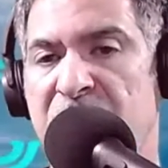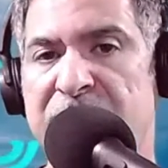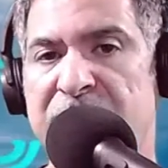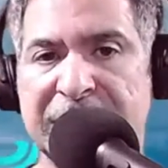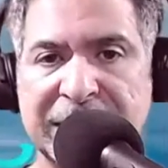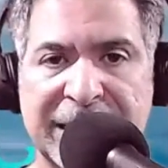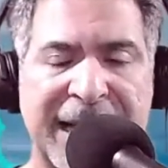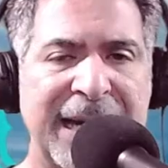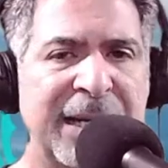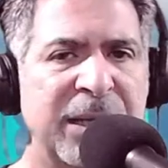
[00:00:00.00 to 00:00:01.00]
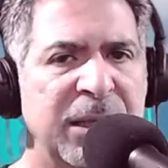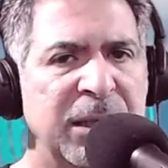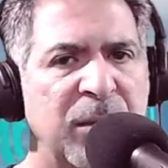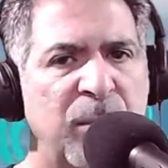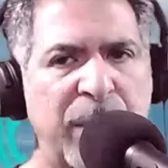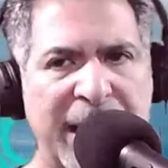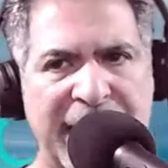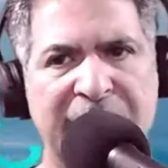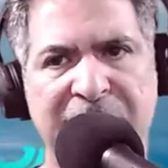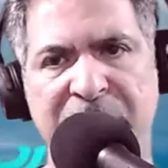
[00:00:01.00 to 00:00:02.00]
Delayed
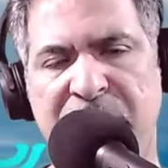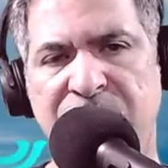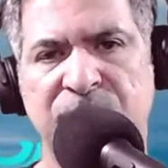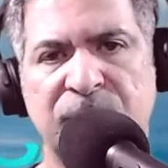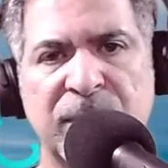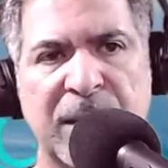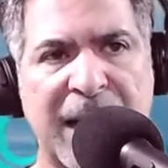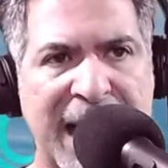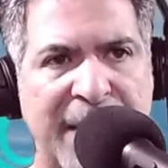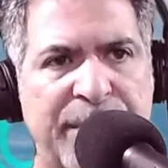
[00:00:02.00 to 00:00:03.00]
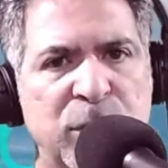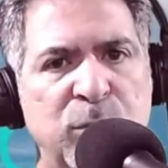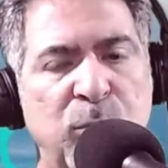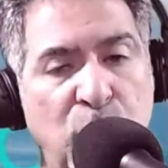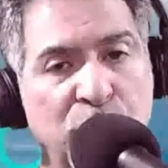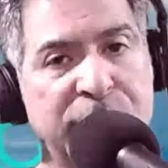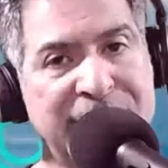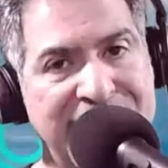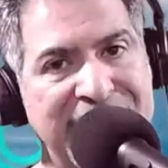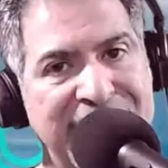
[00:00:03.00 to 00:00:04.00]
pain happens more
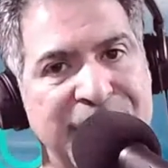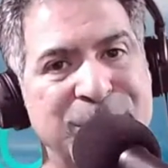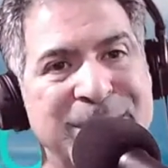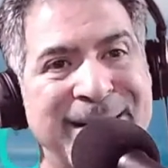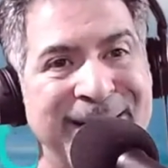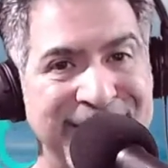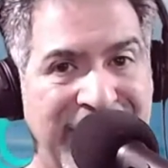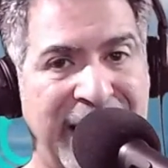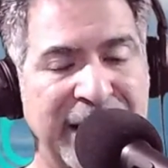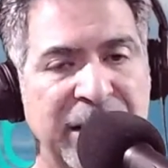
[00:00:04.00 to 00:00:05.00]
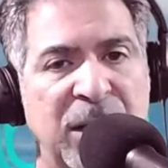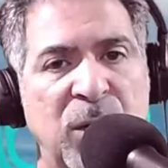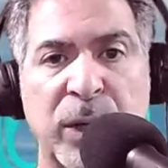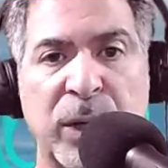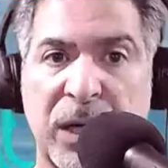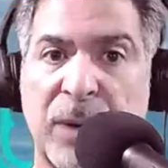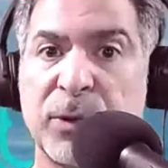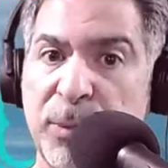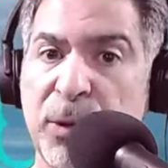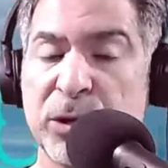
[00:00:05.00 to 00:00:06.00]
times than not when it comes
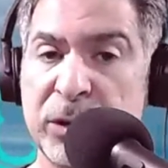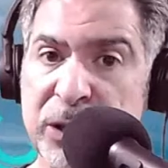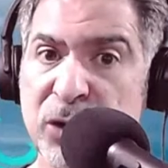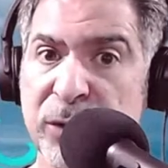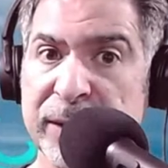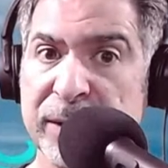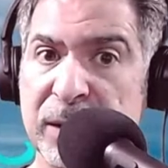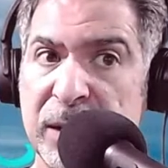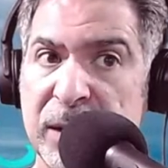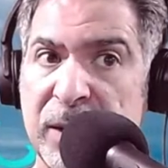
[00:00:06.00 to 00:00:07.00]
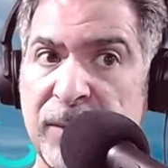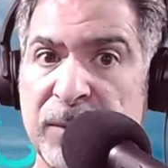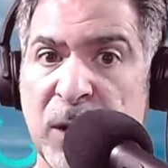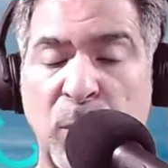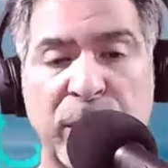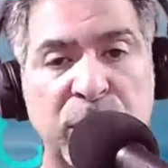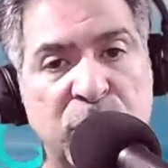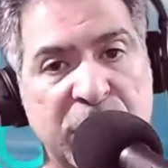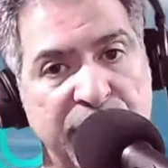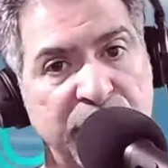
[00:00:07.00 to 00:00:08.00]
to personal injuries, whether you
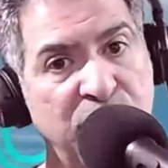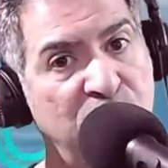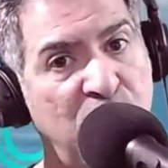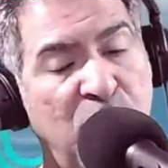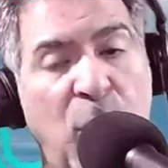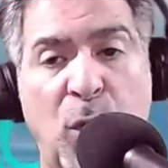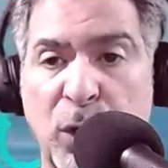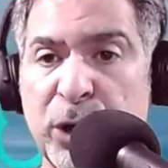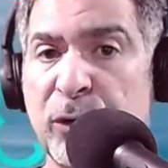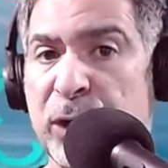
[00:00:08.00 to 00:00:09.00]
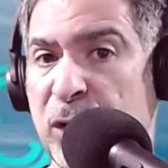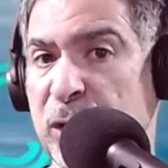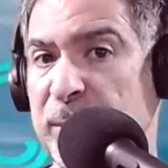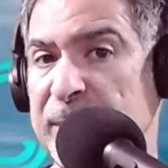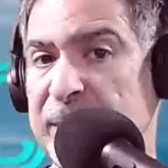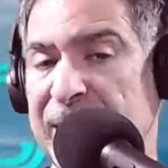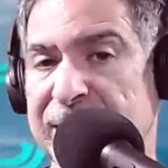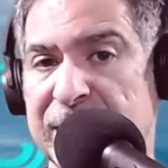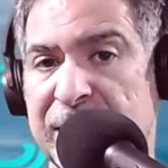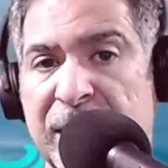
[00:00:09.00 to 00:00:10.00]
slip and fall or you're in an automobile
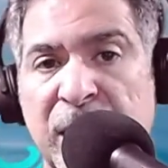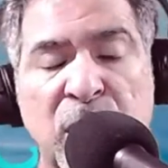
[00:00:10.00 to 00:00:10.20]
accident.